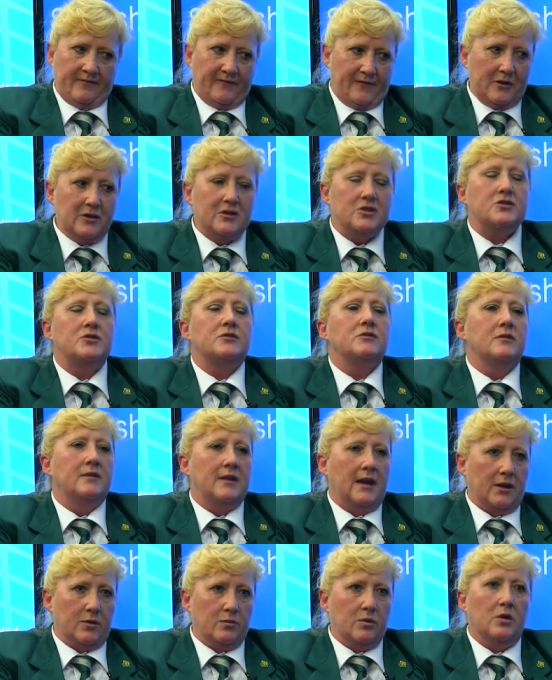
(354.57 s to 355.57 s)
very soon
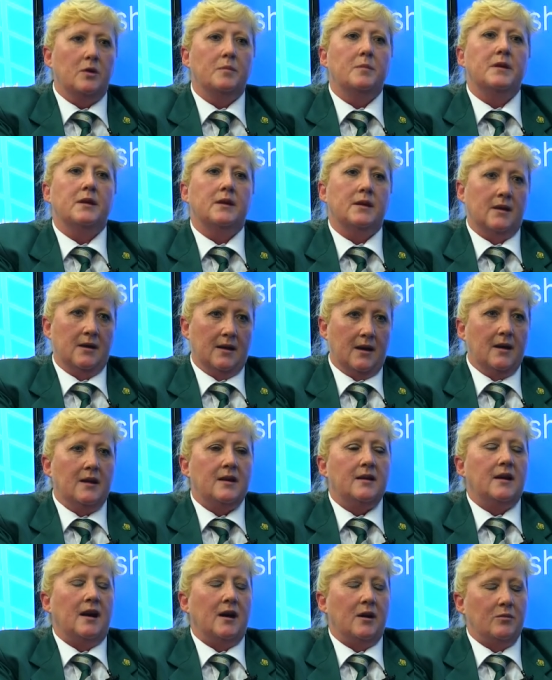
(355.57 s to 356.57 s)
that will be
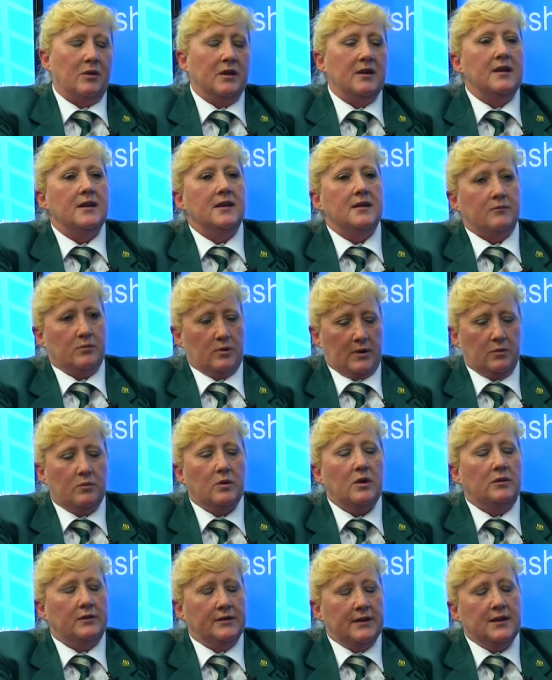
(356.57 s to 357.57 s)
uh, we need it, we
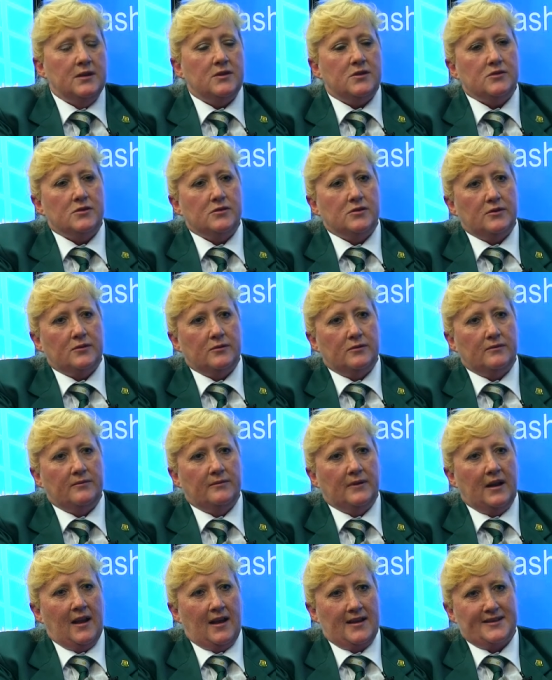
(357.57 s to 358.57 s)
will need to, to
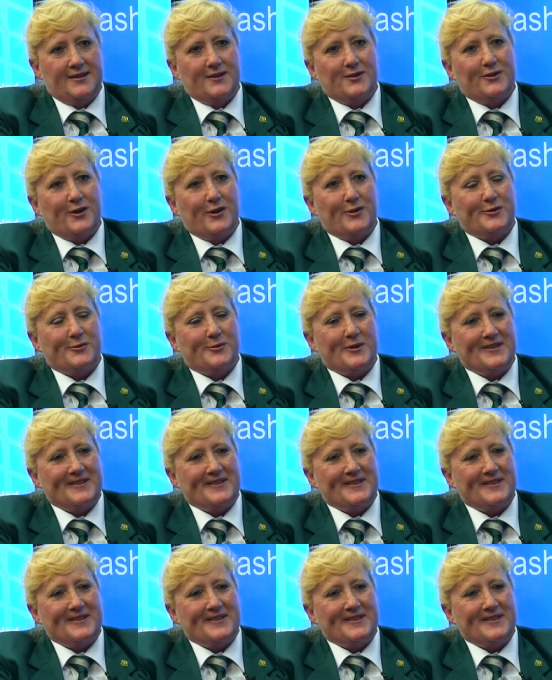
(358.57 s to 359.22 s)
license those